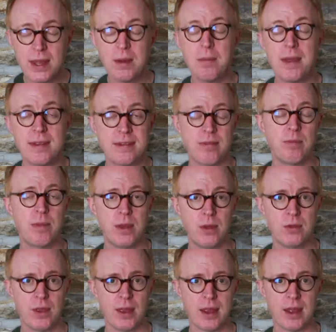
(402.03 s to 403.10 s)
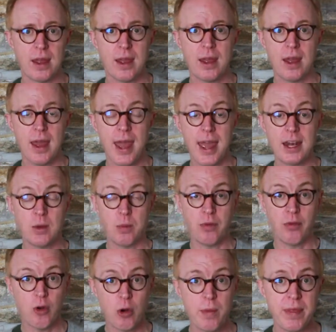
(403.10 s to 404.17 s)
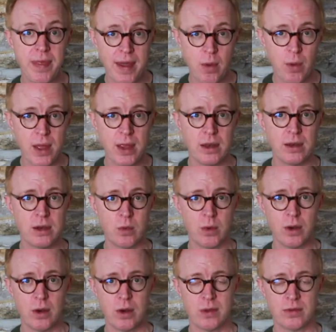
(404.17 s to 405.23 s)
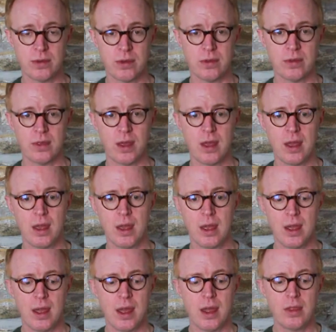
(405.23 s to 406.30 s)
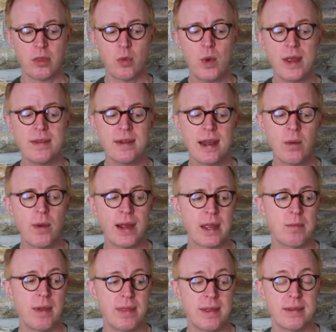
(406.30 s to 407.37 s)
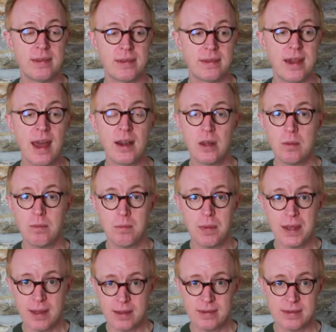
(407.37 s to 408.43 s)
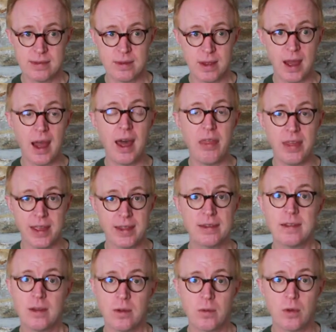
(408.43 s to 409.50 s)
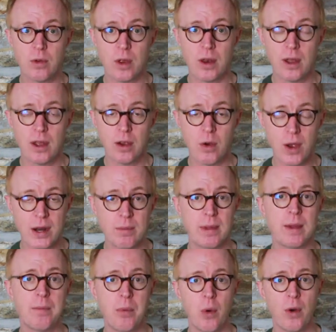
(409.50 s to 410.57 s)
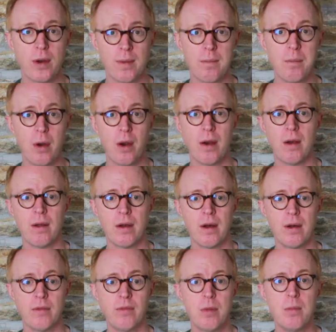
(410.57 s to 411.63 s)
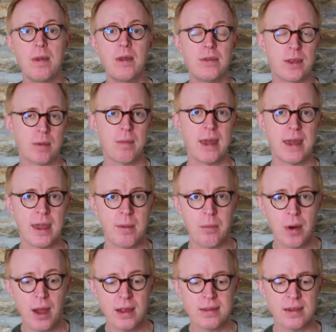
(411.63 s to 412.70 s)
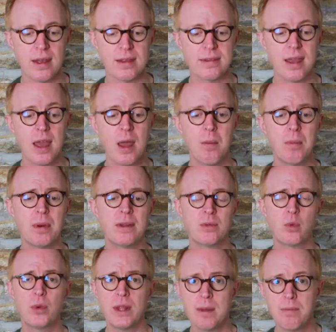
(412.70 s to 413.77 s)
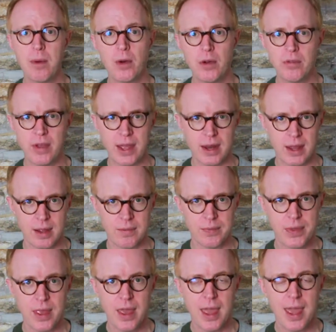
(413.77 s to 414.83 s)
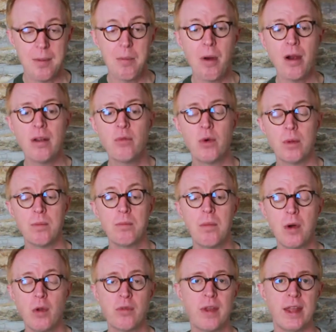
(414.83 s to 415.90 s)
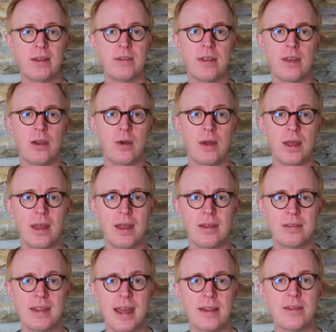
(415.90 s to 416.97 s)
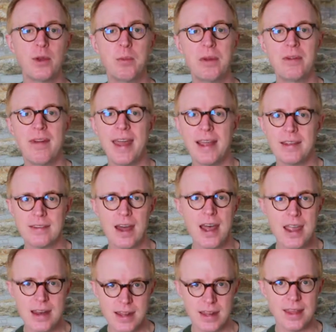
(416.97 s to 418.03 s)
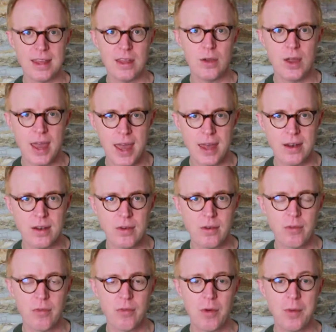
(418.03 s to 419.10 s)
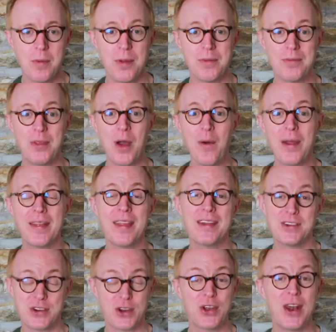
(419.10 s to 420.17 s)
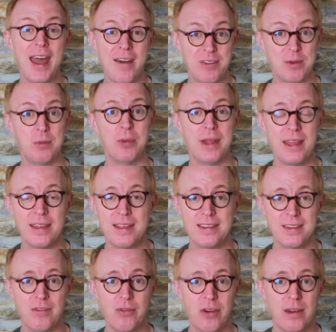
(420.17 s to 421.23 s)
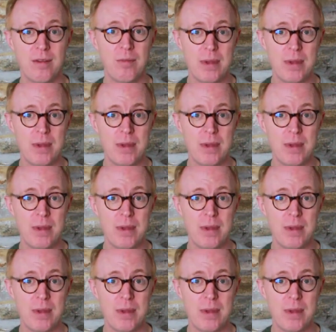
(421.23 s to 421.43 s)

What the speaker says: piece of music, and to perform it that way in your rehearsals. The reason I recommend this is not only because I think it's an incredibly important part of the music making process, but it's really motivating. And part of what motivates you is that little bit of anxiety that you get from knowing that you're going to have to play this in front of